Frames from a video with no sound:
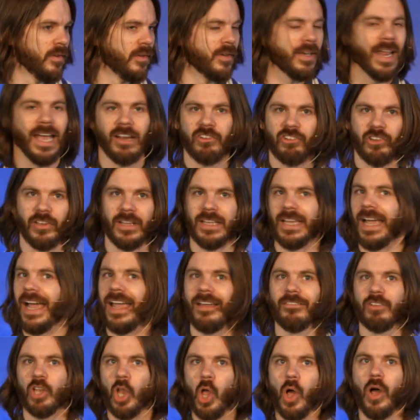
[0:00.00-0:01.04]
And actually, I
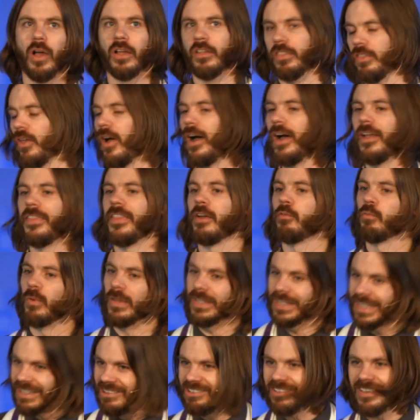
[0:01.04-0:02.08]
have long thought that
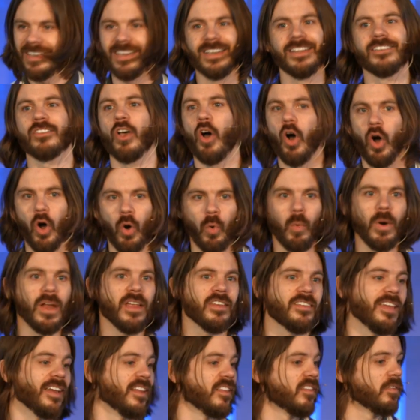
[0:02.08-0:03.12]
religion is
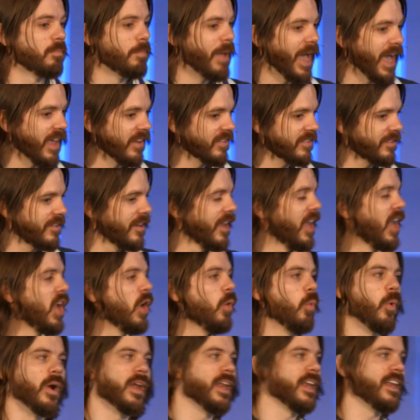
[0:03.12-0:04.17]
always at its best
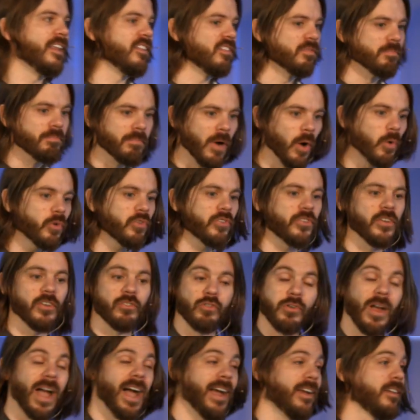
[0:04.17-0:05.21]
when it is most
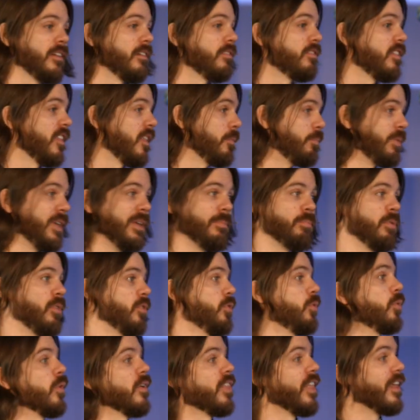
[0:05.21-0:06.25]
attractive to the people
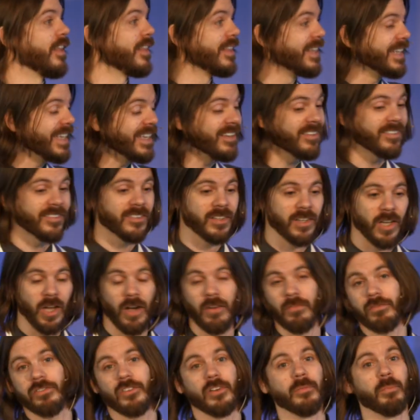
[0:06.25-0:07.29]
who are the least
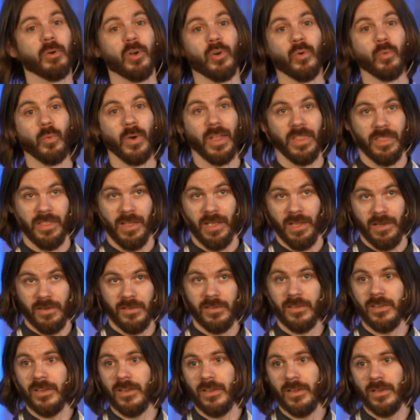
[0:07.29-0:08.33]
comfortable with
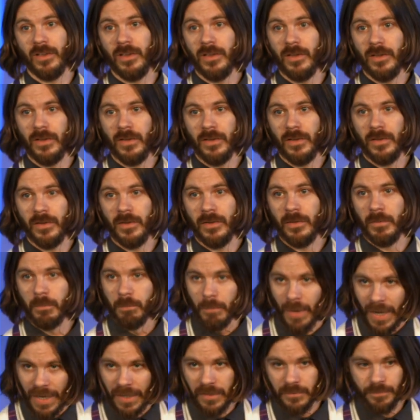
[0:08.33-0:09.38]
it.
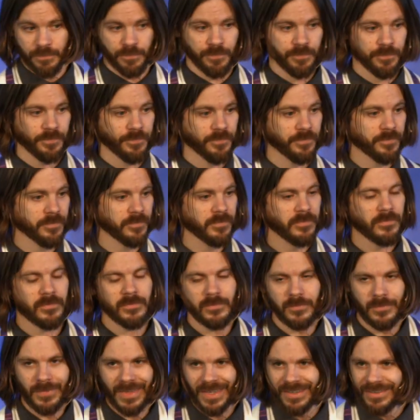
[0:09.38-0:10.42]
But
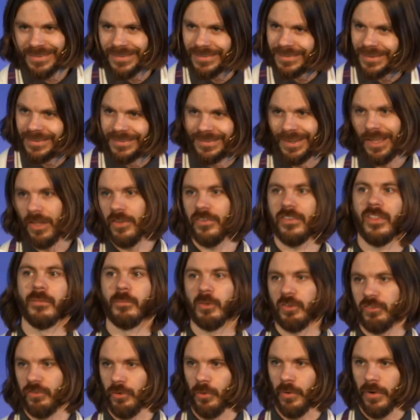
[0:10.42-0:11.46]
Jesus tells
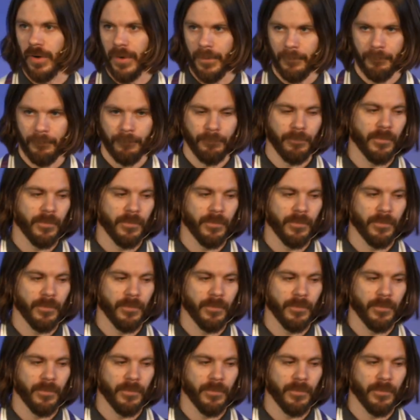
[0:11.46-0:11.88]
them a story.